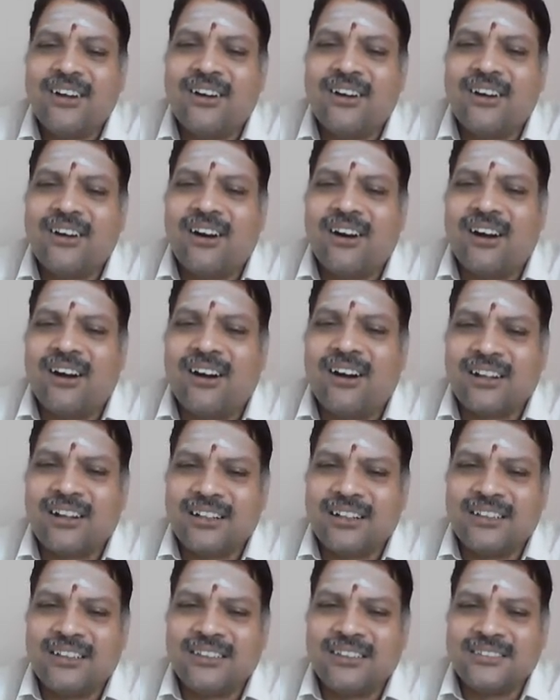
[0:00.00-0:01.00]

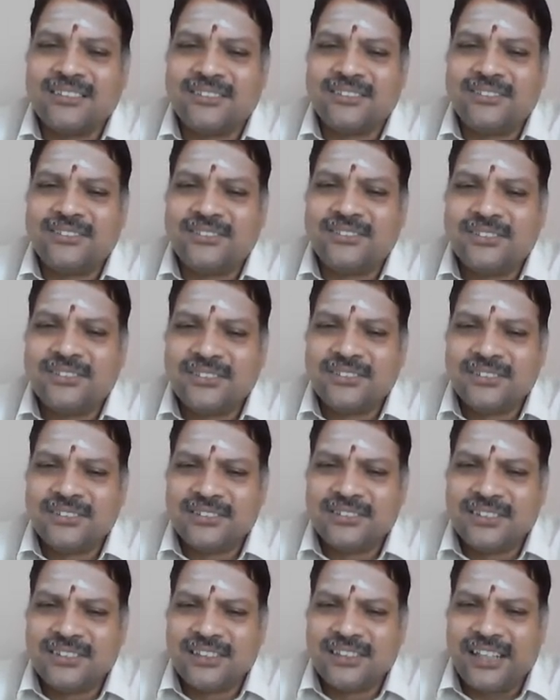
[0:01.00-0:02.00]
or
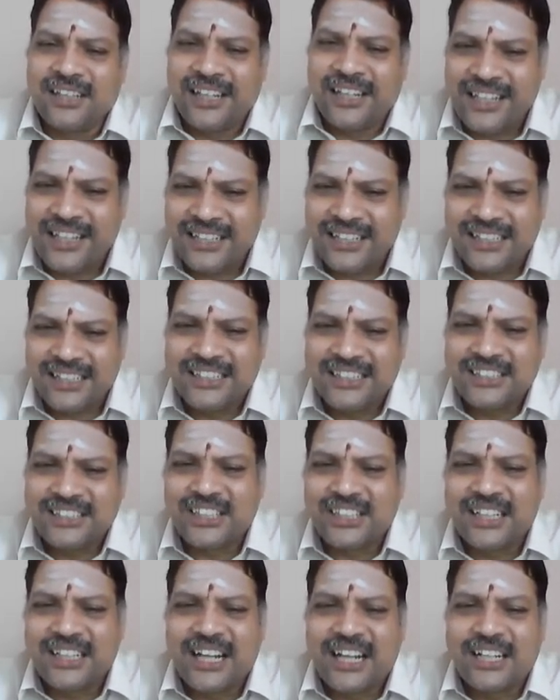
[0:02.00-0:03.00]
any other
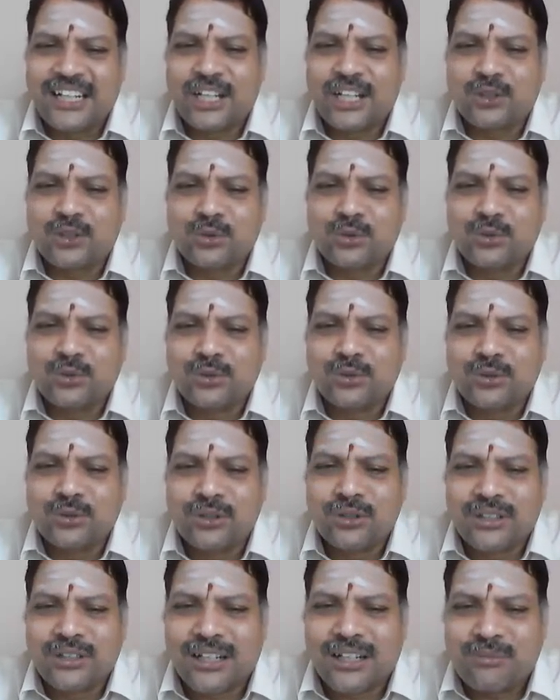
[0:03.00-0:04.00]
decision related
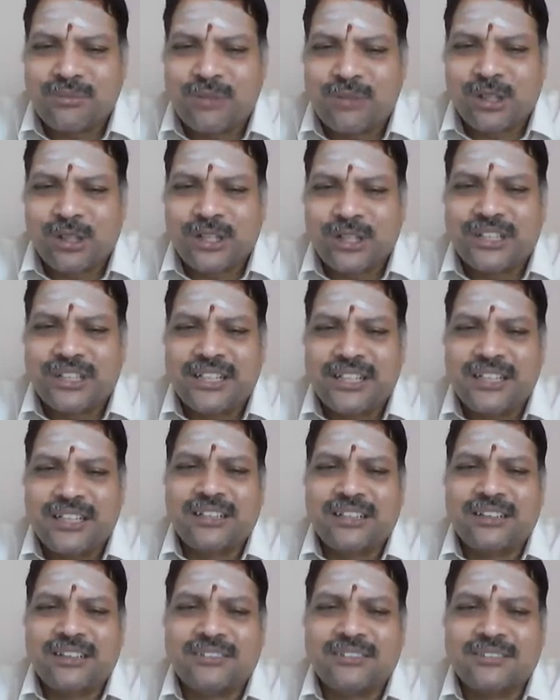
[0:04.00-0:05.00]
to
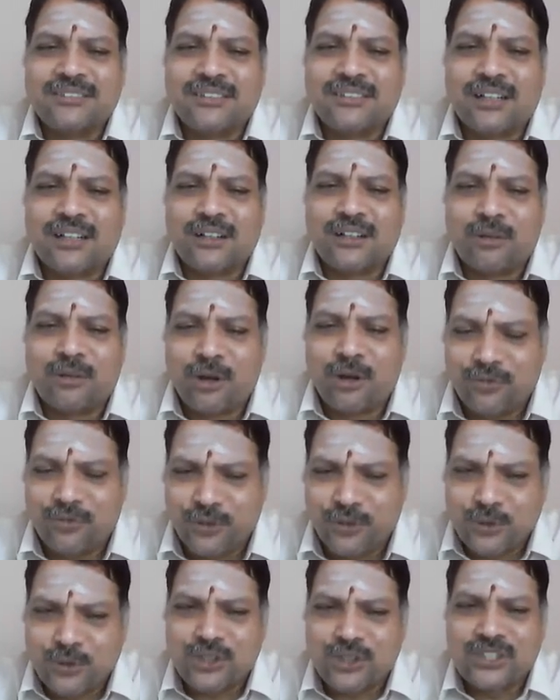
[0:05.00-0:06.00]
commodity, about
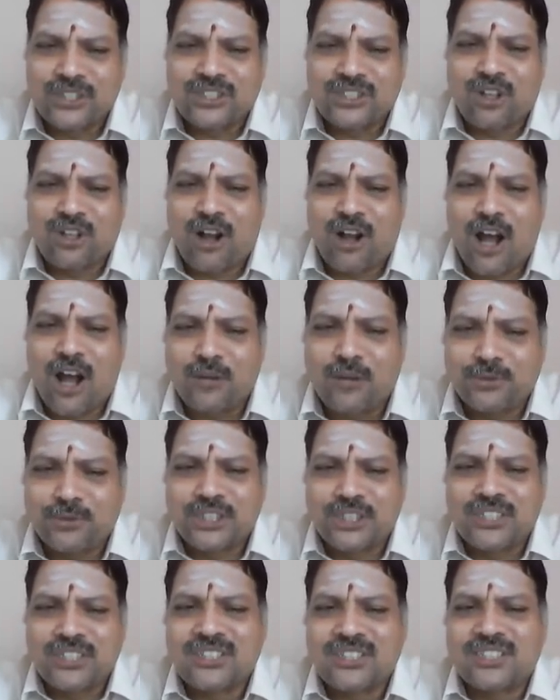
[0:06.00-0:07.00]
futures or
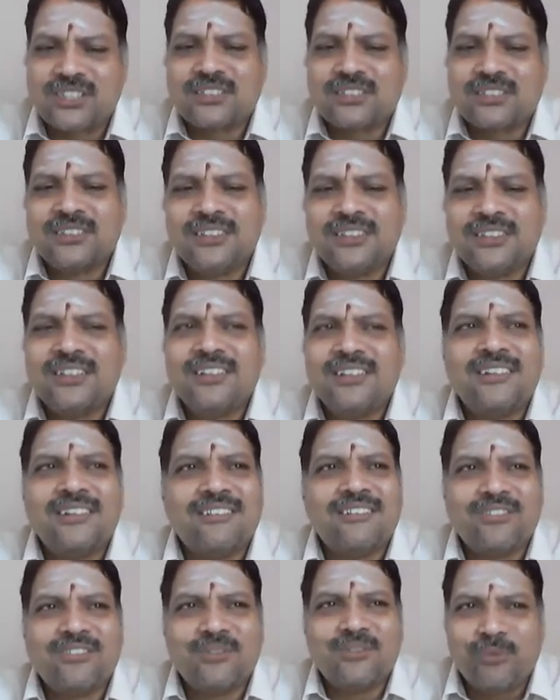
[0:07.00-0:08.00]
options.
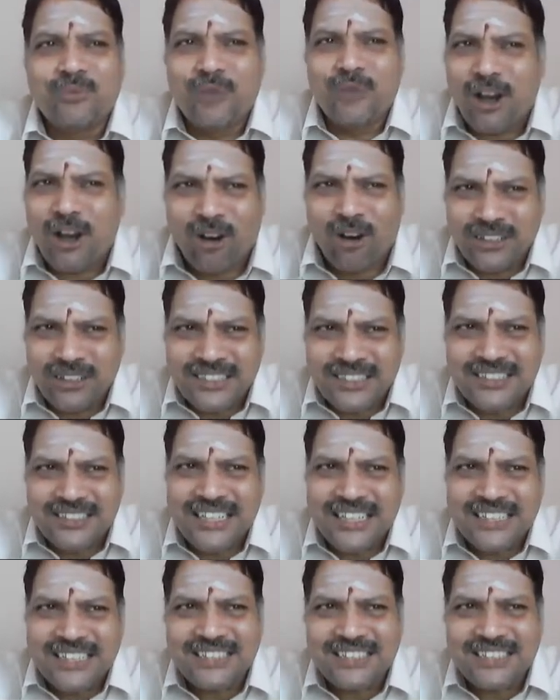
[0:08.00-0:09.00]
All these
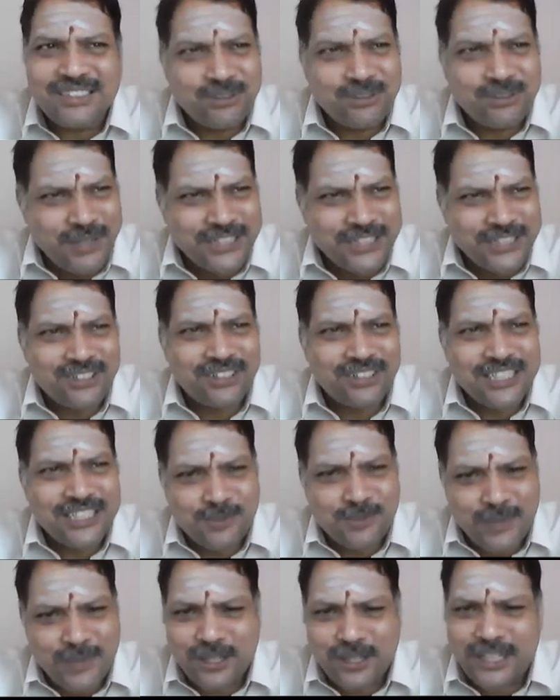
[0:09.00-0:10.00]
things is based on the
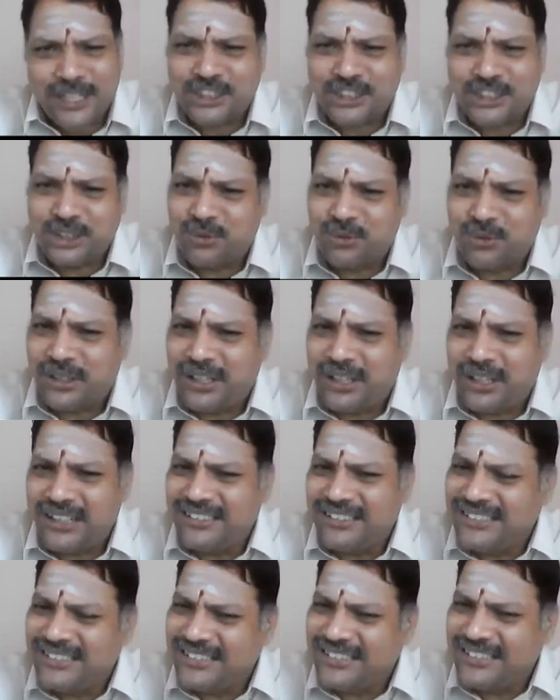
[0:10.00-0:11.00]
speculation
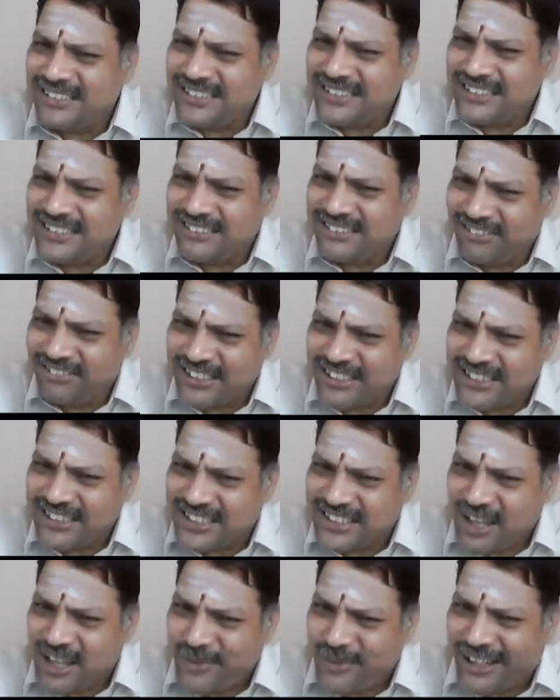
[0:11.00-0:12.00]
only. This
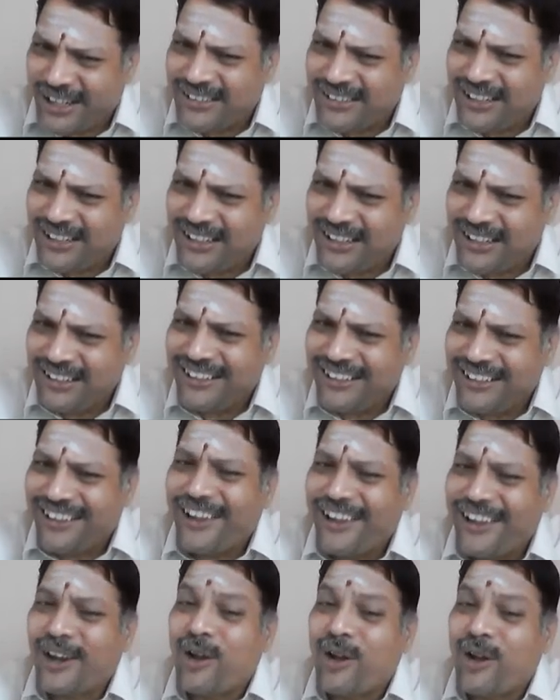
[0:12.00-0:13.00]
is coming under
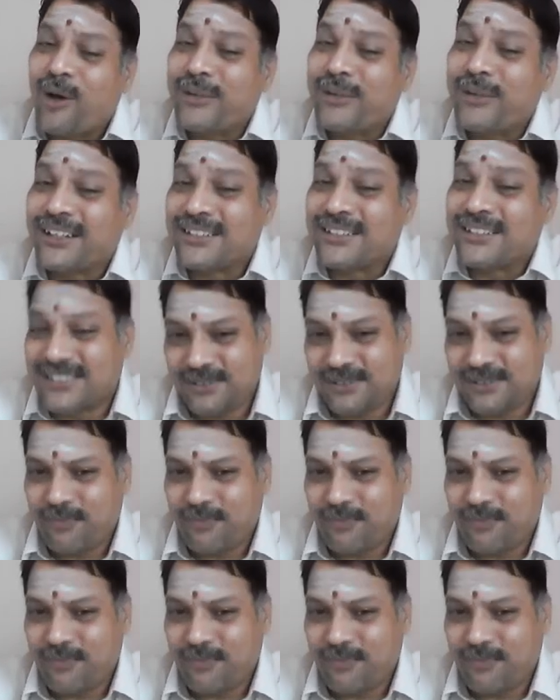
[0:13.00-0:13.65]
economic risk.